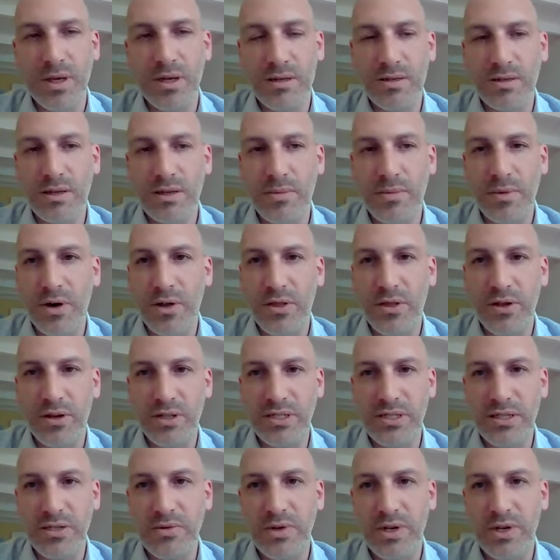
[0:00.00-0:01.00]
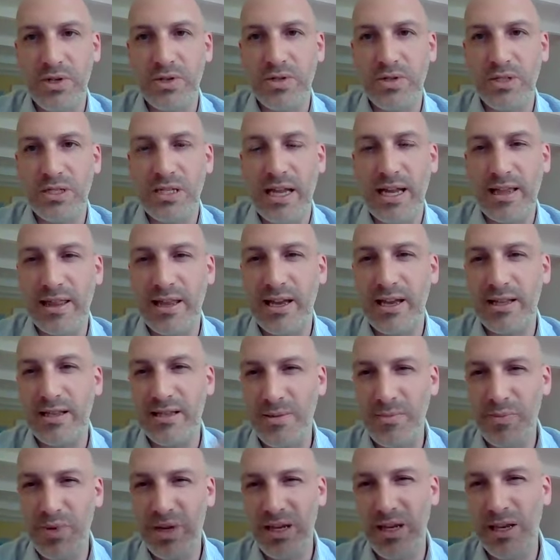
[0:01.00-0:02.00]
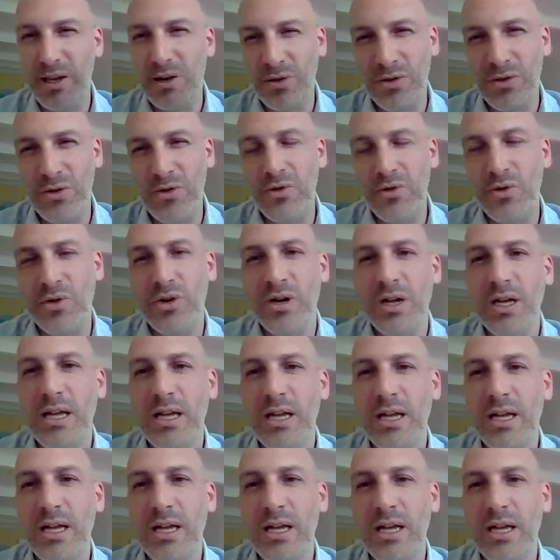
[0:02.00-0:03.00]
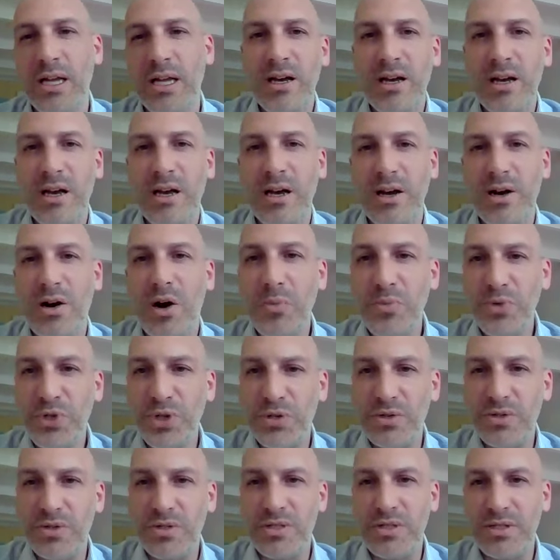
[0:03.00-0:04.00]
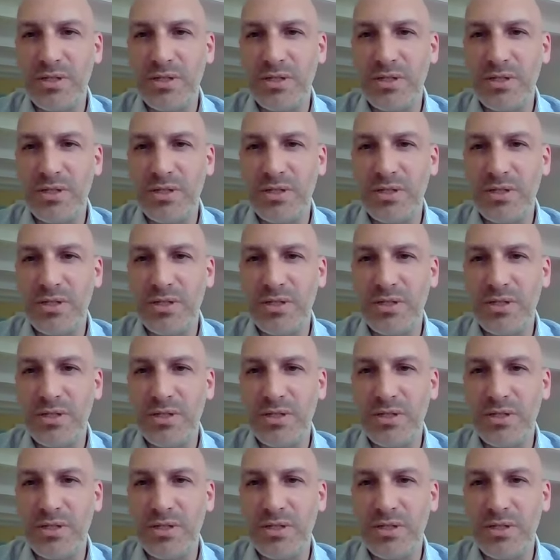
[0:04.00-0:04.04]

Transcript: Some other situations like that, depending on your options.